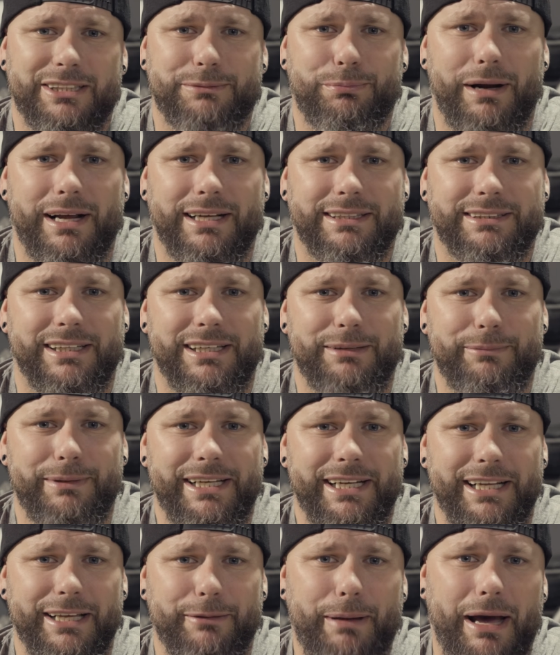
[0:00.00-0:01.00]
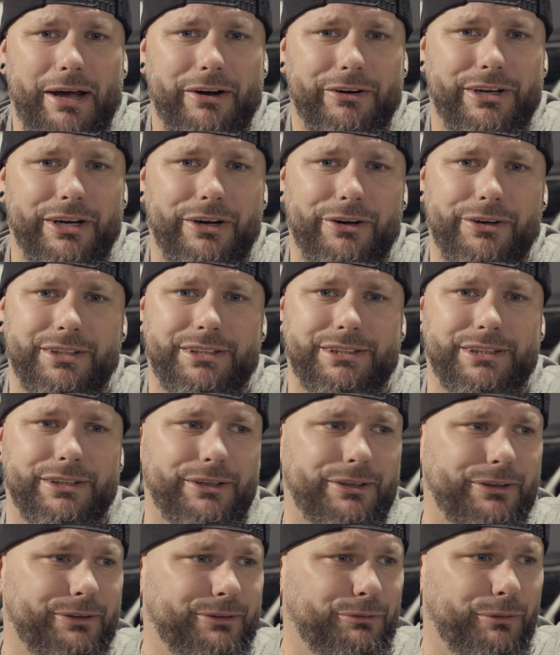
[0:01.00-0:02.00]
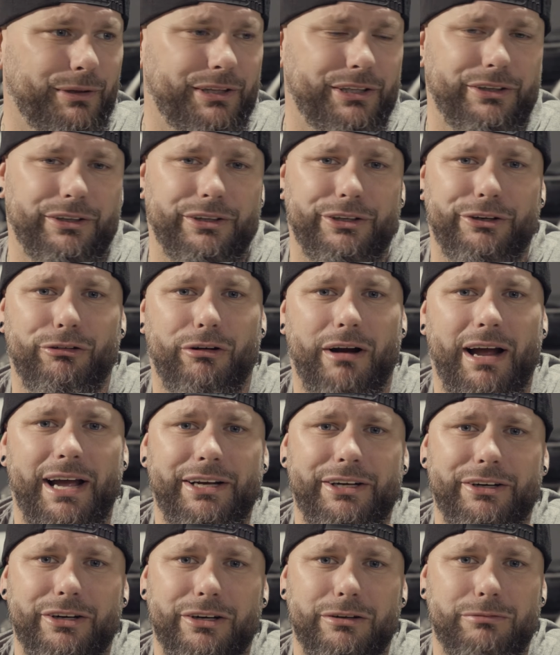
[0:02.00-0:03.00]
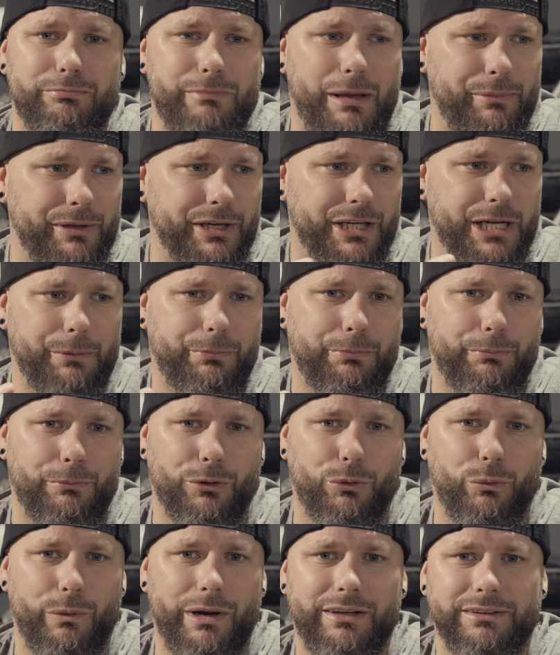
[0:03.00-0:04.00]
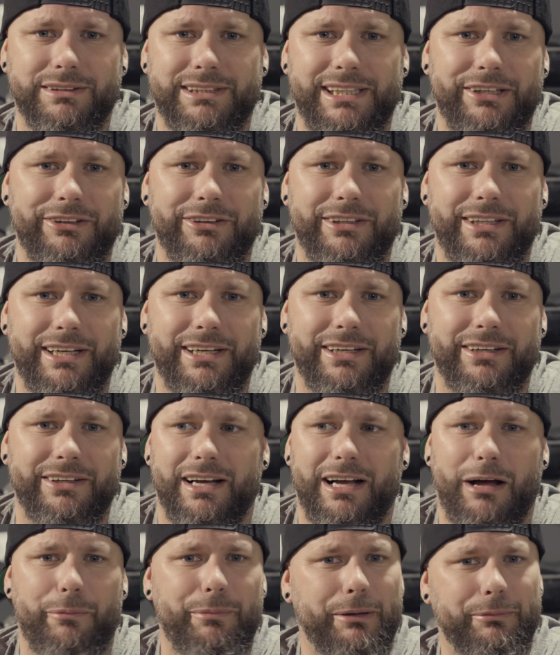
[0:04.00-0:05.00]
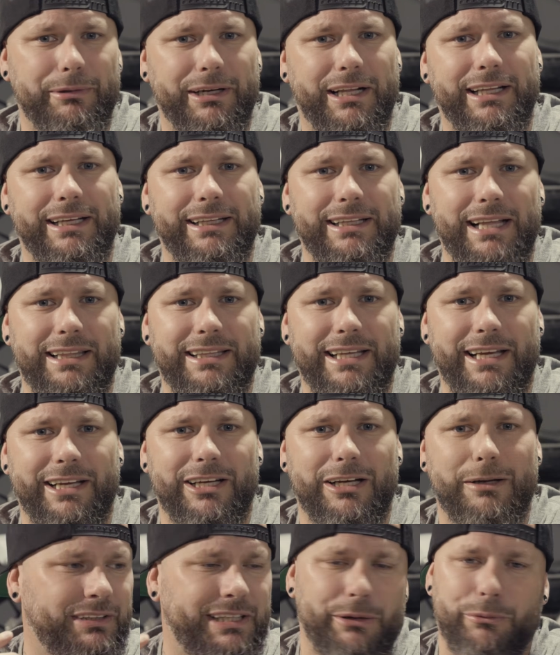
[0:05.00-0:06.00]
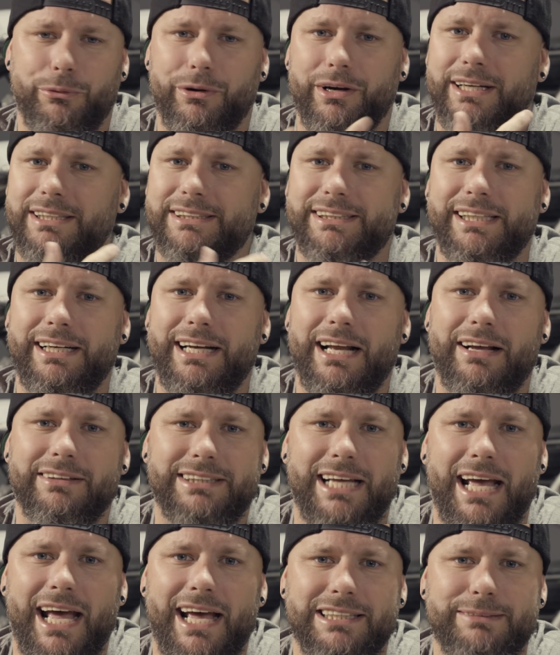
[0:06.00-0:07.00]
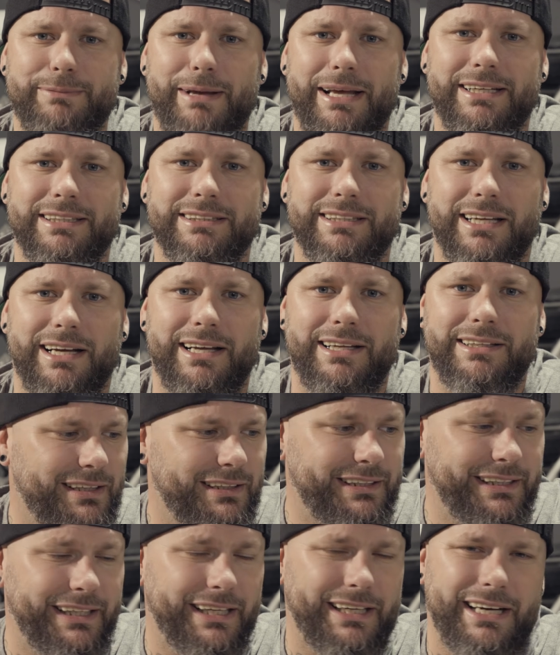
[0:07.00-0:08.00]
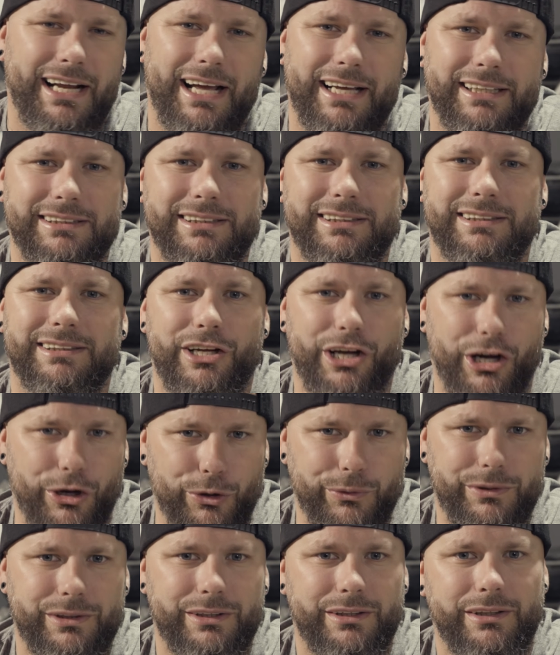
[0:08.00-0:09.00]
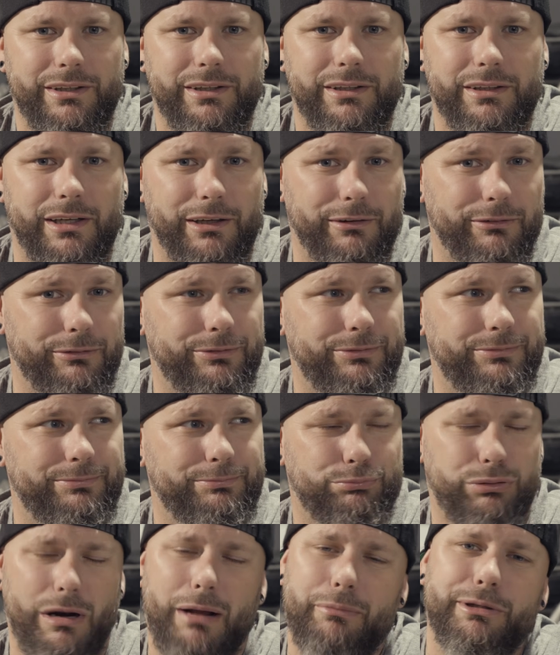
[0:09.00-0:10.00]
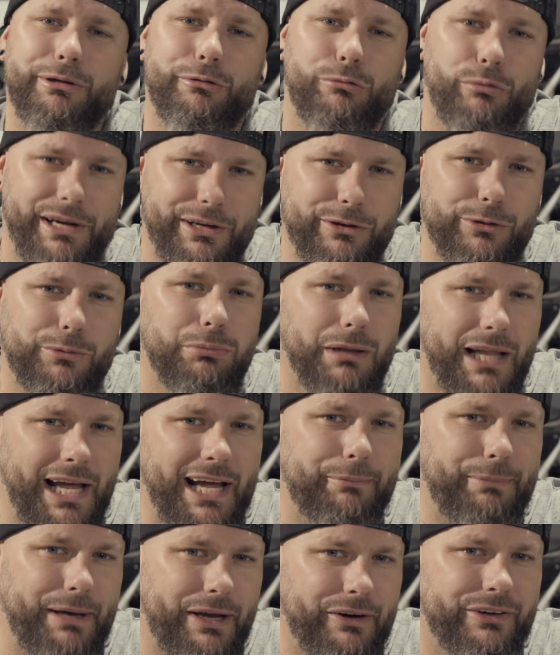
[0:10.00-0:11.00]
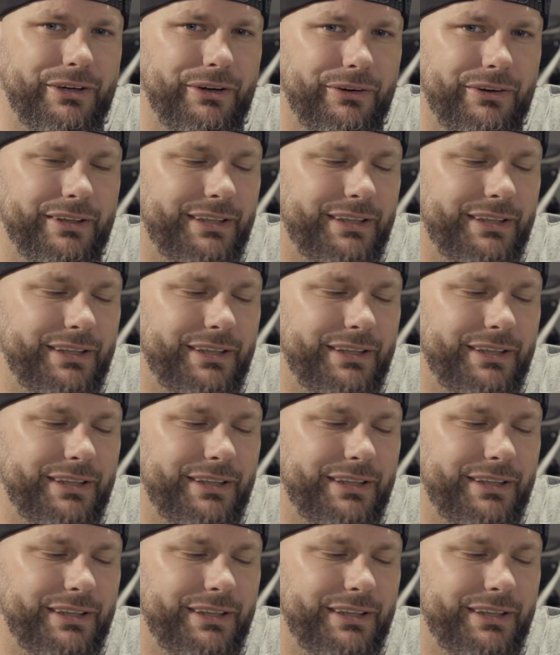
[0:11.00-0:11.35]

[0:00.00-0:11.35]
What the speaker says: bracket is going to be getting powder coated, so with a good grinder, maybe a couple more welds here and there, I'll be able to clean that thing up. Then we're going to send it out to Hazmat Designs to get a nice coat of probably wrinkled black powder coat on